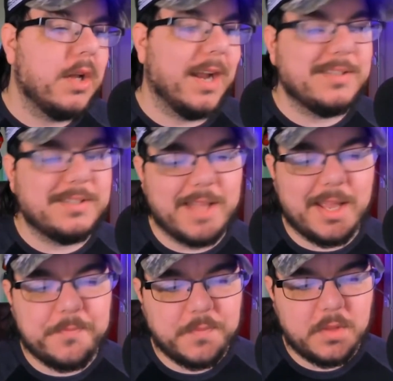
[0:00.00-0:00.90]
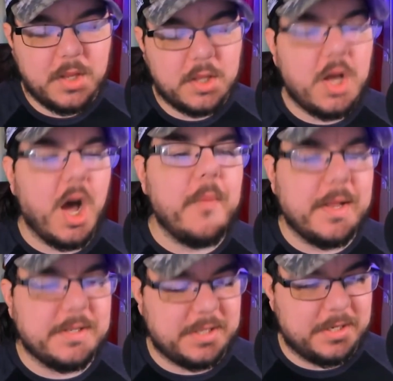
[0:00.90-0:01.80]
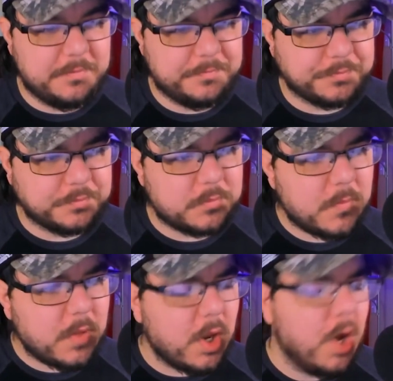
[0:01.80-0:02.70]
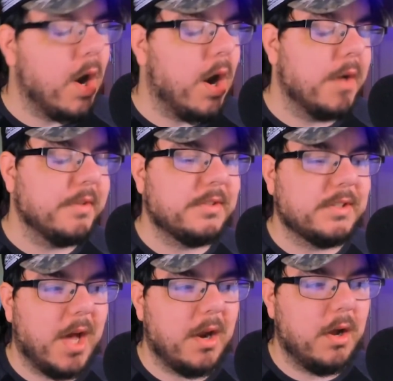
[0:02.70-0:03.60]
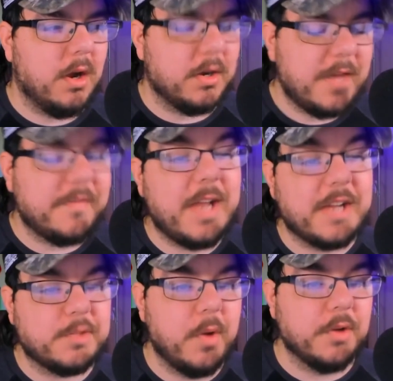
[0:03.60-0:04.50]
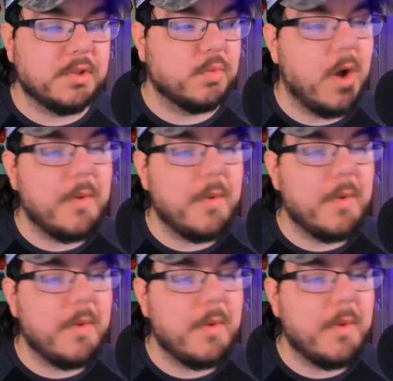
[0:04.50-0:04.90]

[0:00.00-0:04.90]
I guess you'd say, commented on Kevin Nash's post as well.